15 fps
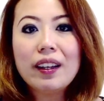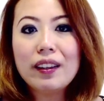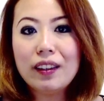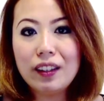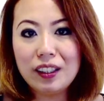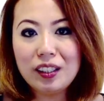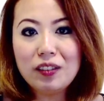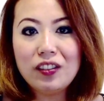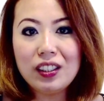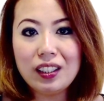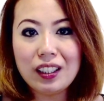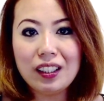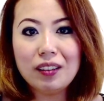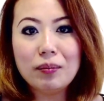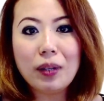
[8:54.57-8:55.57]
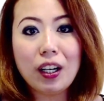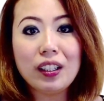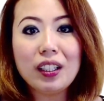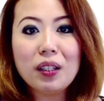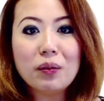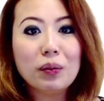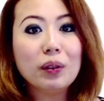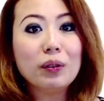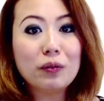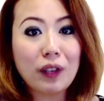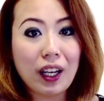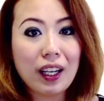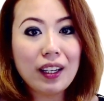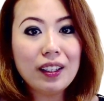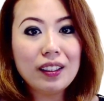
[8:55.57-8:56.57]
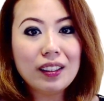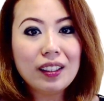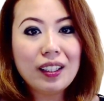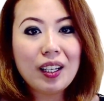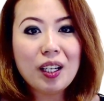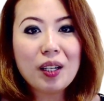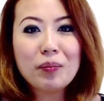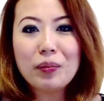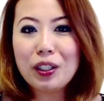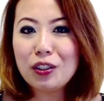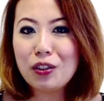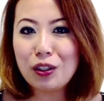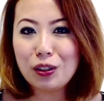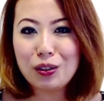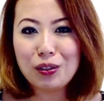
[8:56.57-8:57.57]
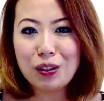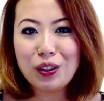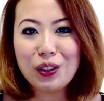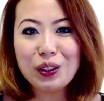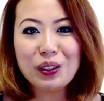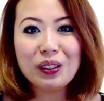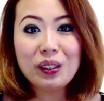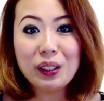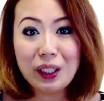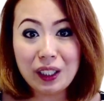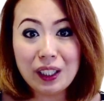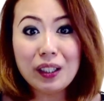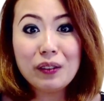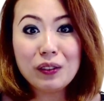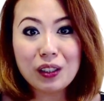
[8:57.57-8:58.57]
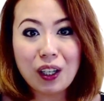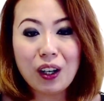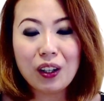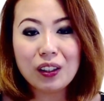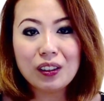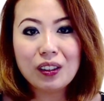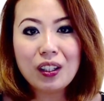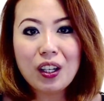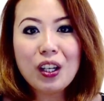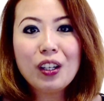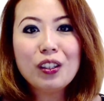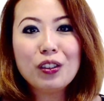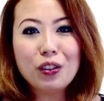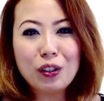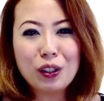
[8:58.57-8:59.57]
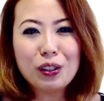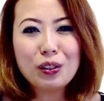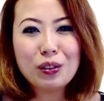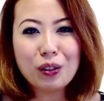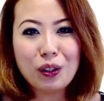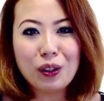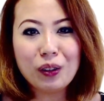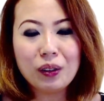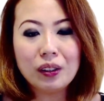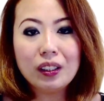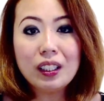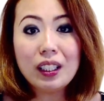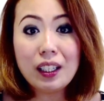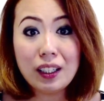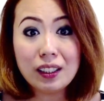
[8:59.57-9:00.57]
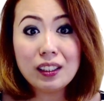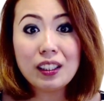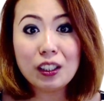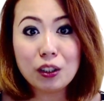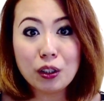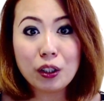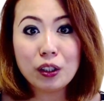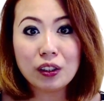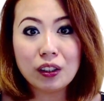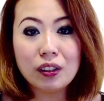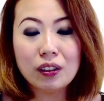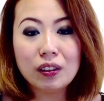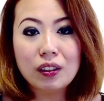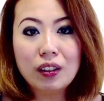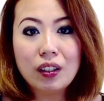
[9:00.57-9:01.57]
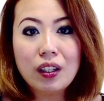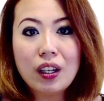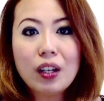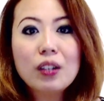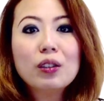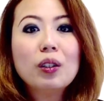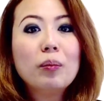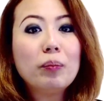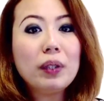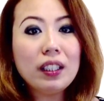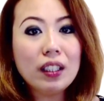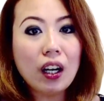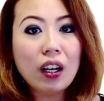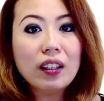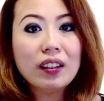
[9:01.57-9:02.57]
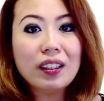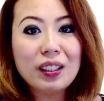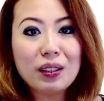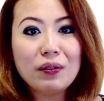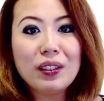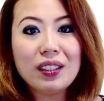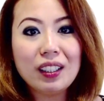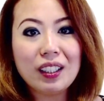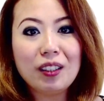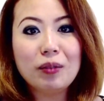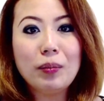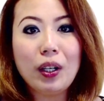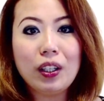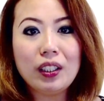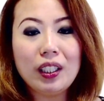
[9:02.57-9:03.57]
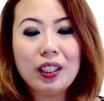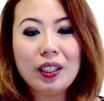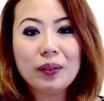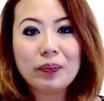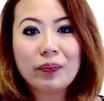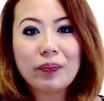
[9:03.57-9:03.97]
This physical body will fade but your soul lives on. Your soul is eternal. So, beyond this physical body,